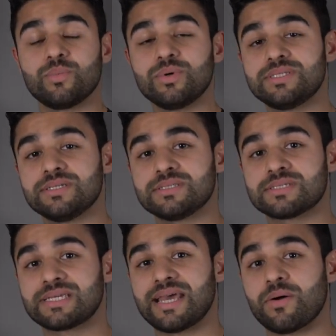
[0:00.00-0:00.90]

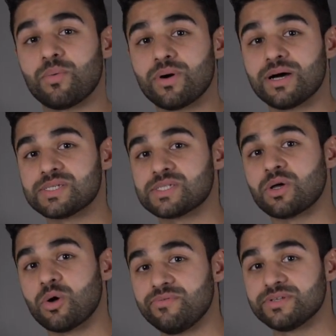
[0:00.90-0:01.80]
wouldn't get worse
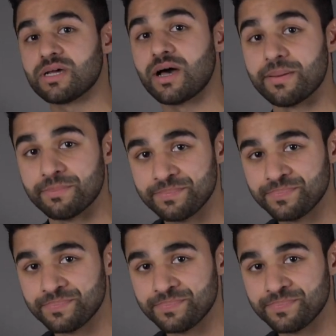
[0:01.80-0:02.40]
over time.